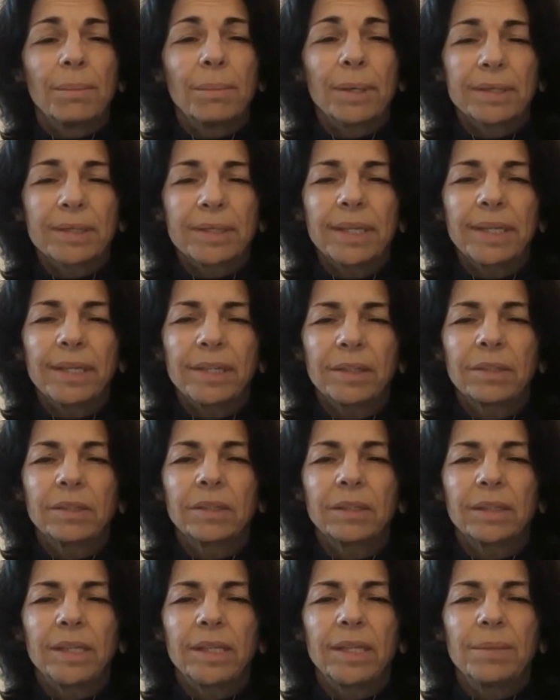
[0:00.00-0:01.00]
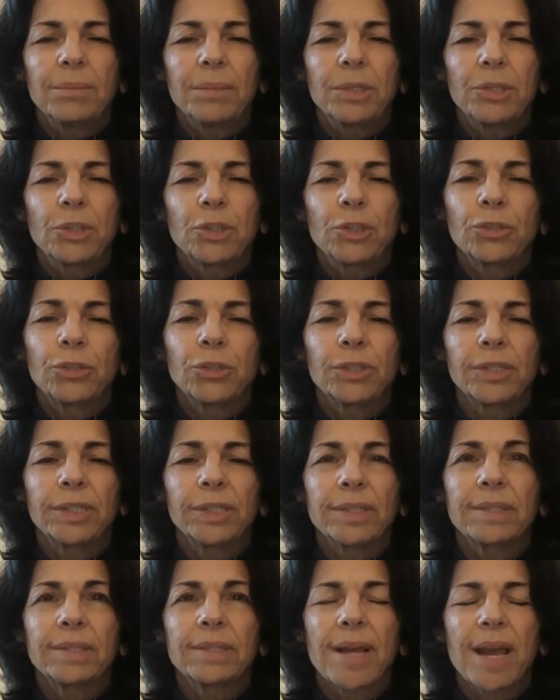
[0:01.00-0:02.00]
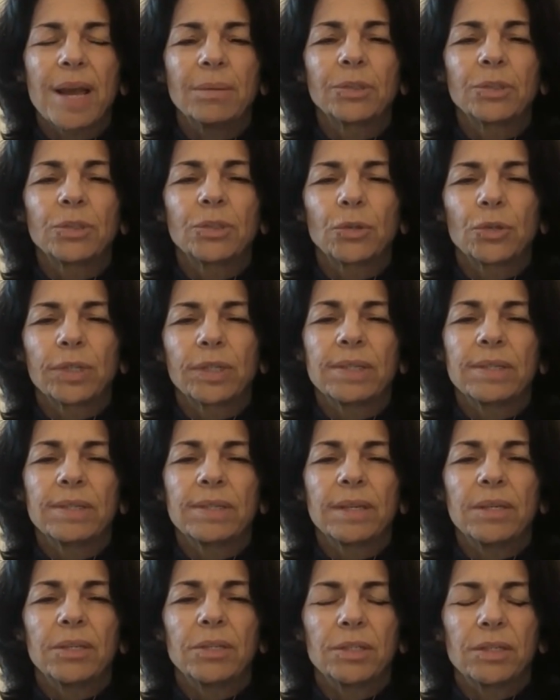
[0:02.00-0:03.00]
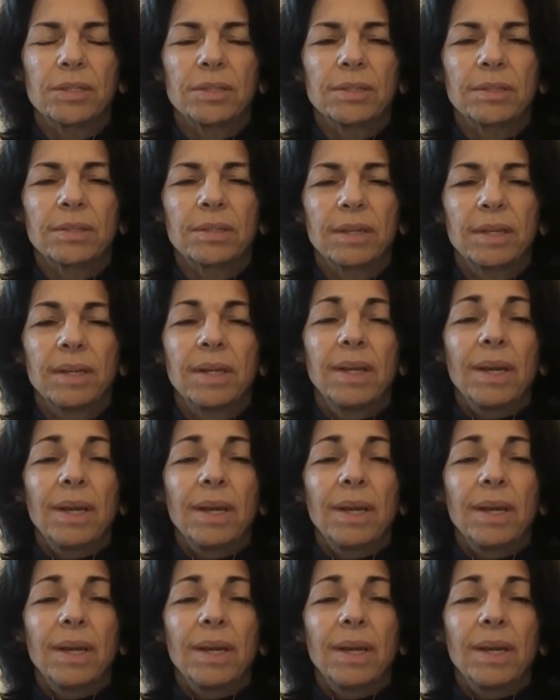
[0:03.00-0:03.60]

particularly in mature, established organizations.